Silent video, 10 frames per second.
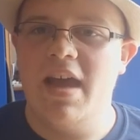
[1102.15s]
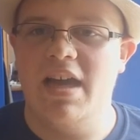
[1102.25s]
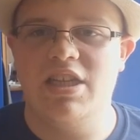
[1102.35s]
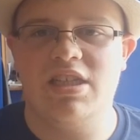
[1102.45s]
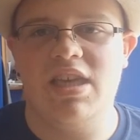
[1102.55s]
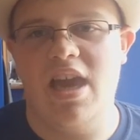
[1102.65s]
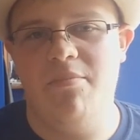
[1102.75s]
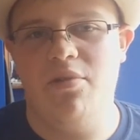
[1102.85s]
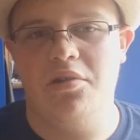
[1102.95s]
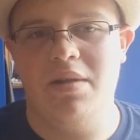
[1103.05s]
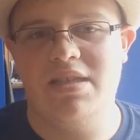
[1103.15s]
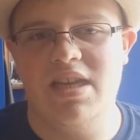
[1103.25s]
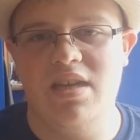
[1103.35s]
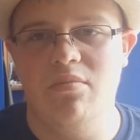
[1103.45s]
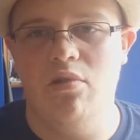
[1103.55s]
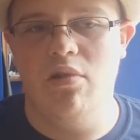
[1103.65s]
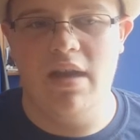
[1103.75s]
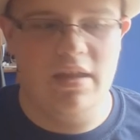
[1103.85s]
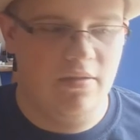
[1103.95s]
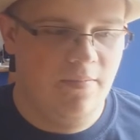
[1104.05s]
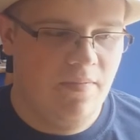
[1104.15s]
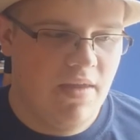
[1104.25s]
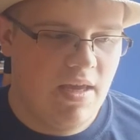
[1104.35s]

I just can't progress anymore and